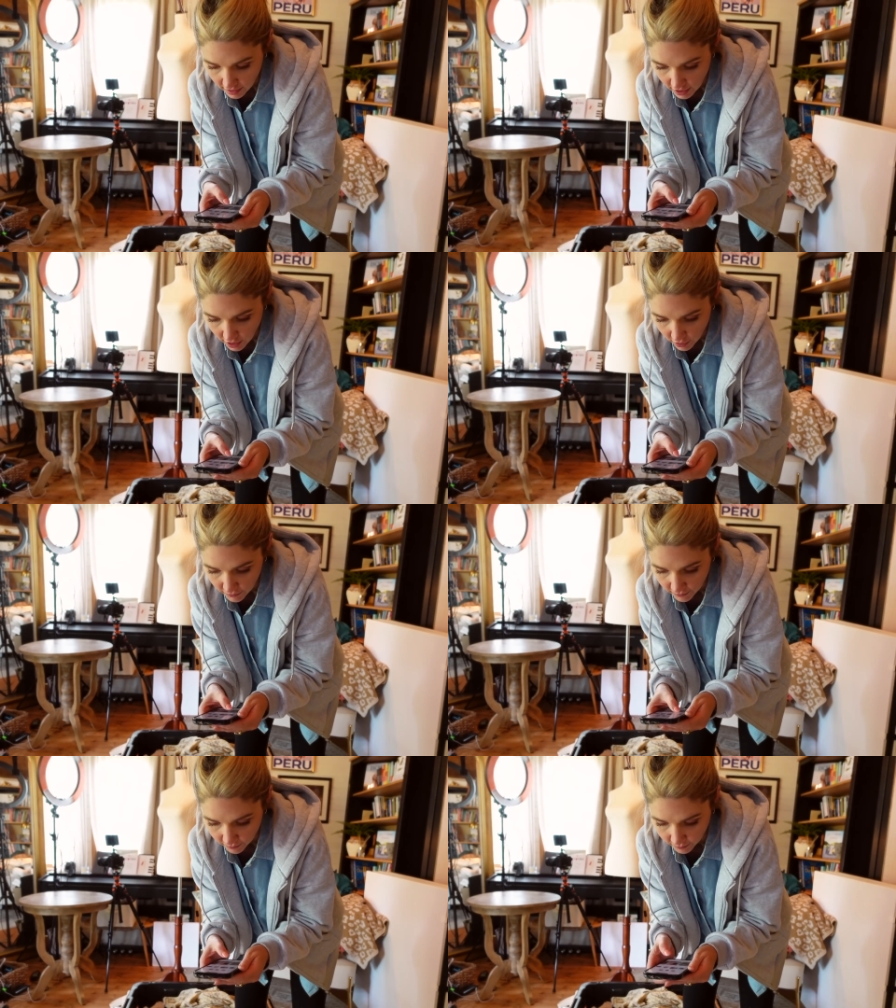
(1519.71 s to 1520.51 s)
You know,
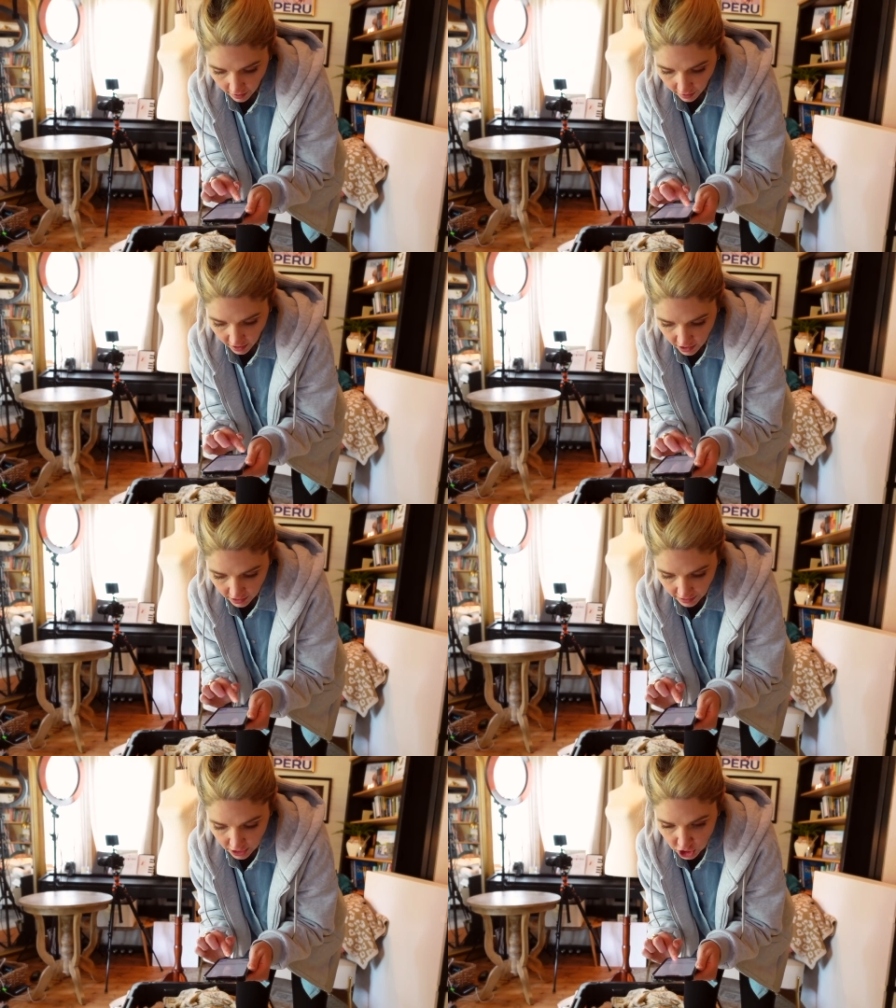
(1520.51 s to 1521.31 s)

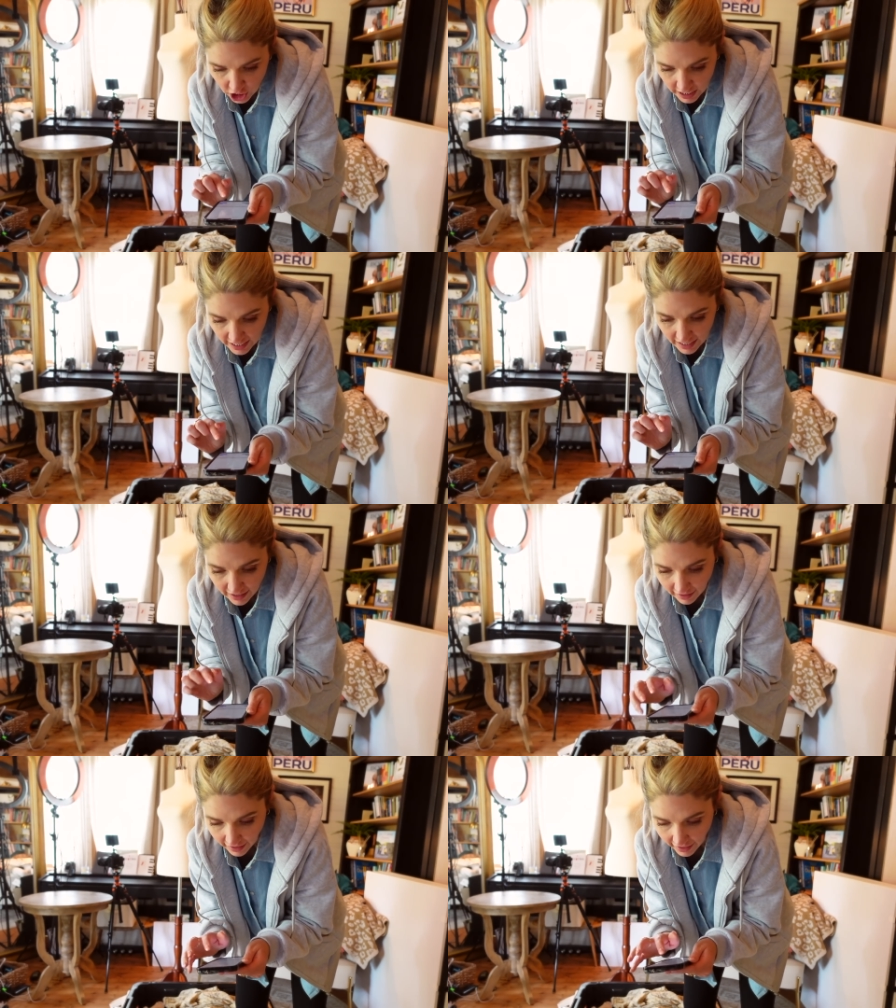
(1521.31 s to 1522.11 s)
Carly Jean,
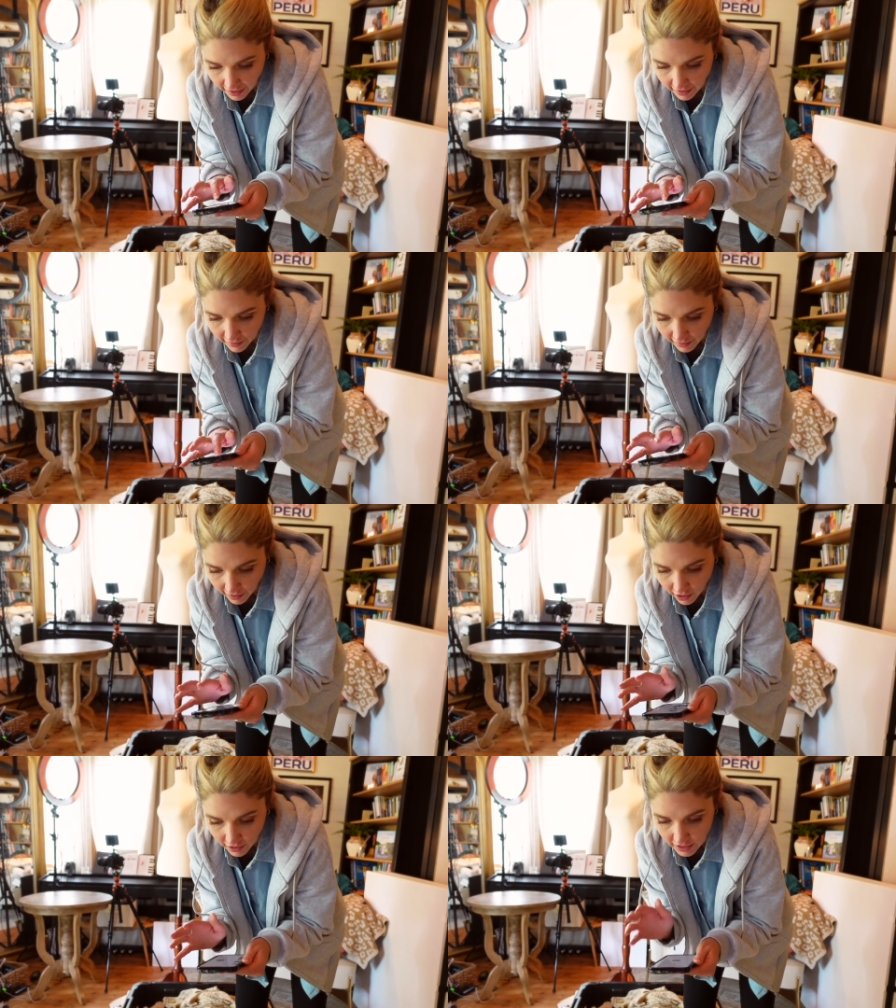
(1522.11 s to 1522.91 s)
like the
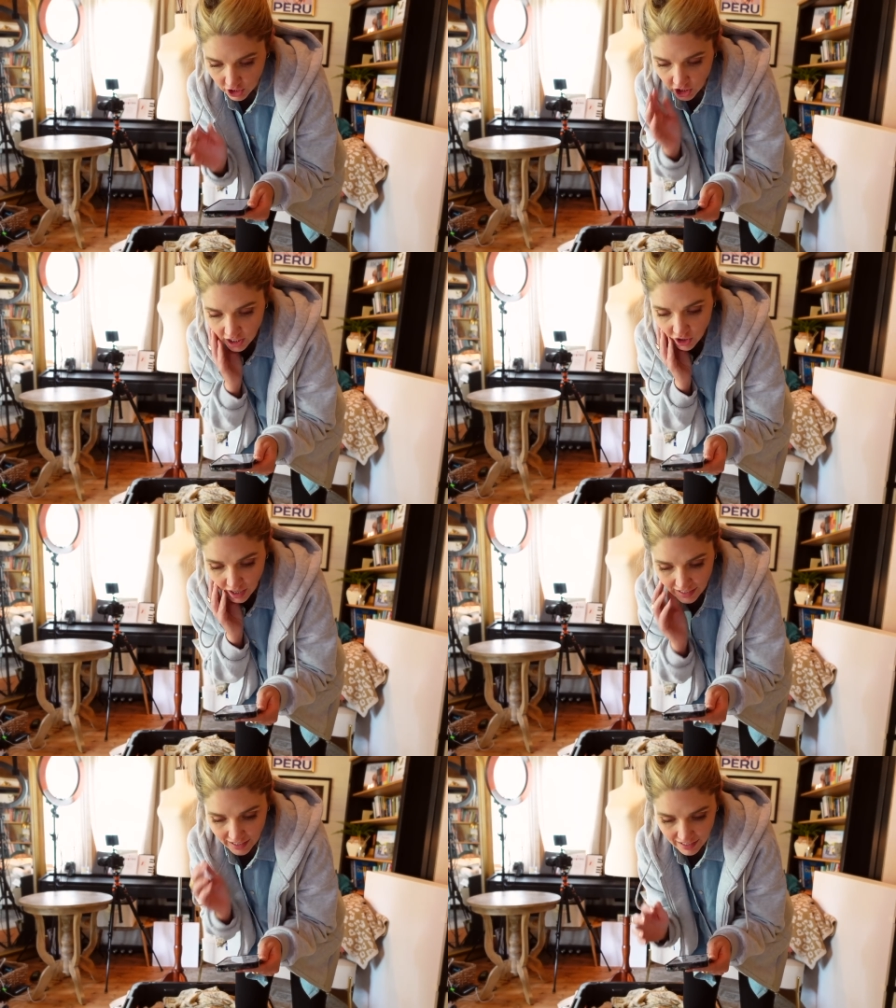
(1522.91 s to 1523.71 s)
Carly Jean
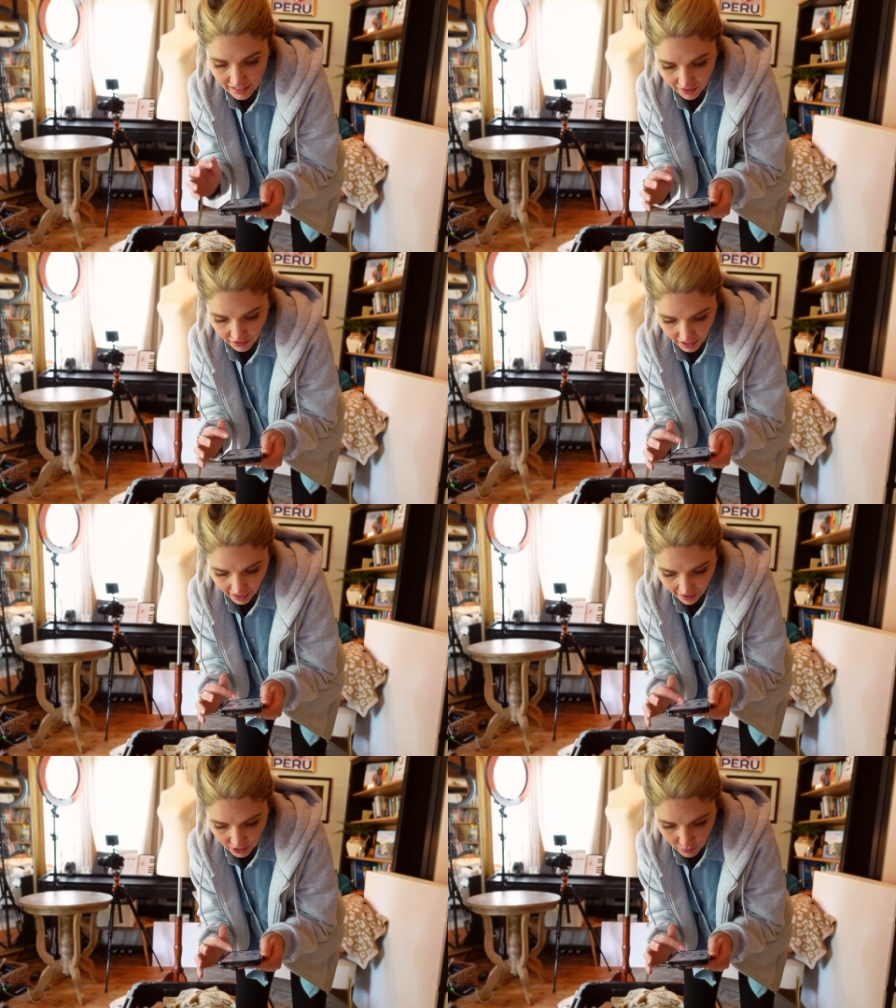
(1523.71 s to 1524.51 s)
dresses and stuff that I
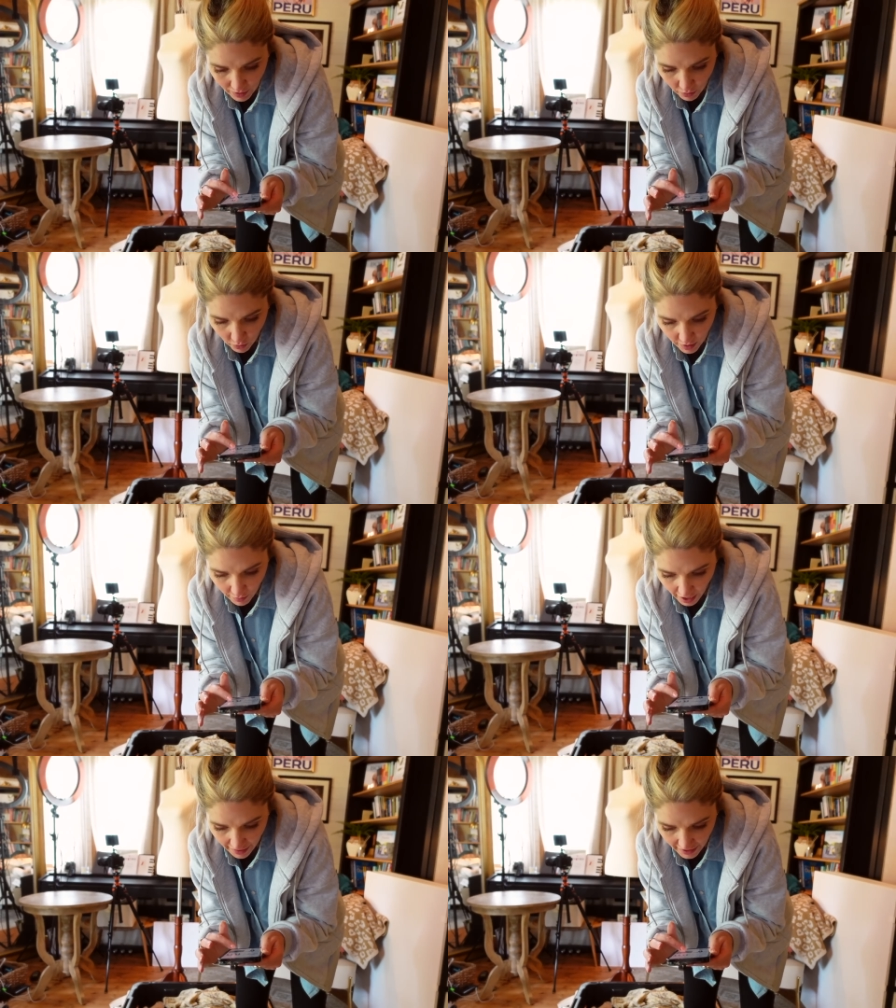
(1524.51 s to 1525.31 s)
have, do people
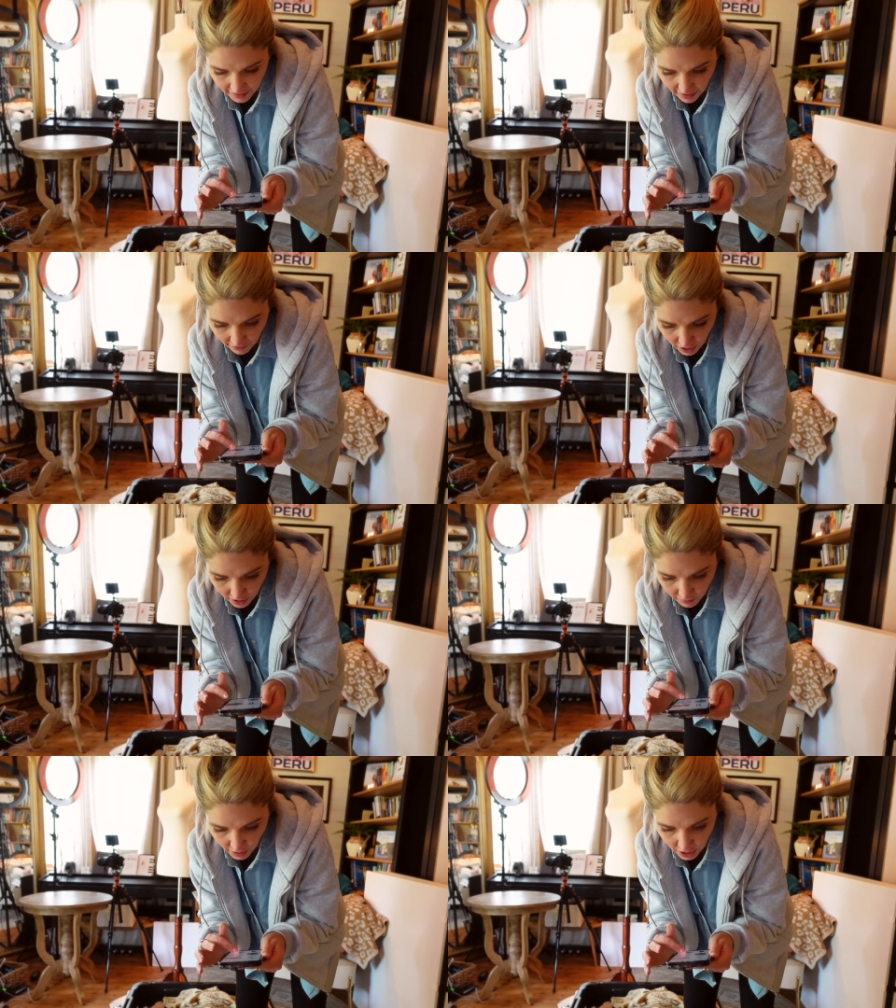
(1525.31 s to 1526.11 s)
rebuy that stuff
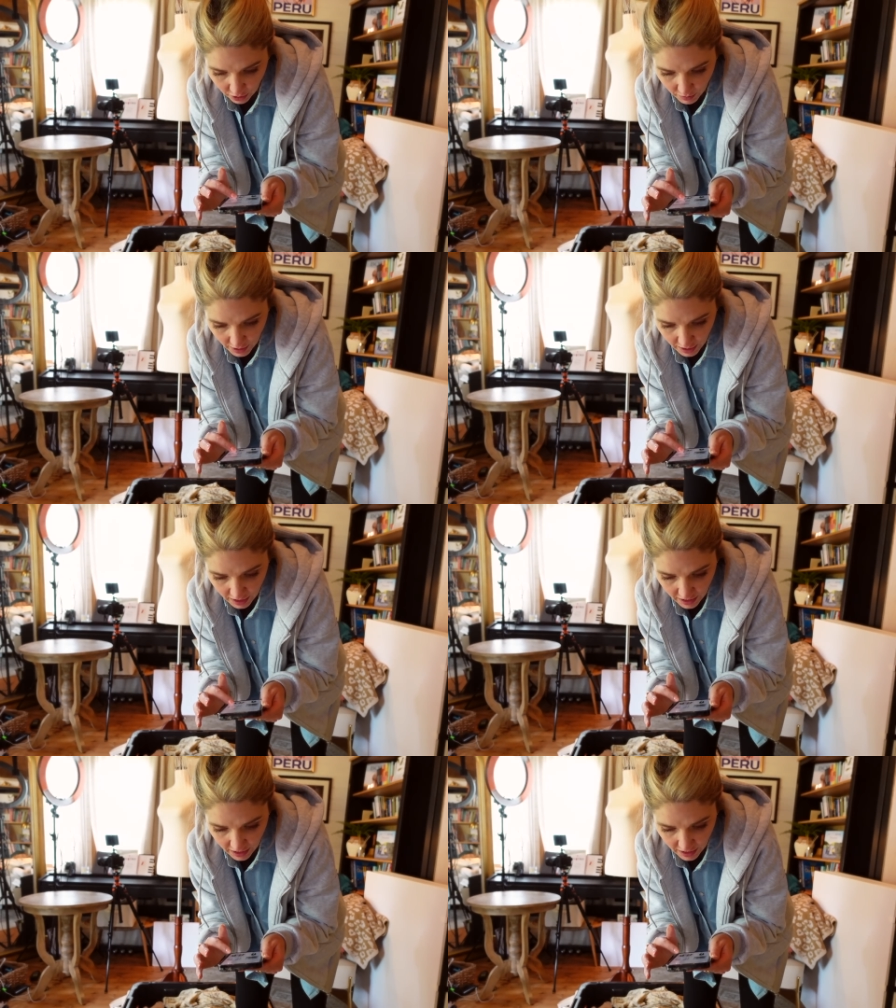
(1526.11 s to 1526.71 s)
on Poshmark?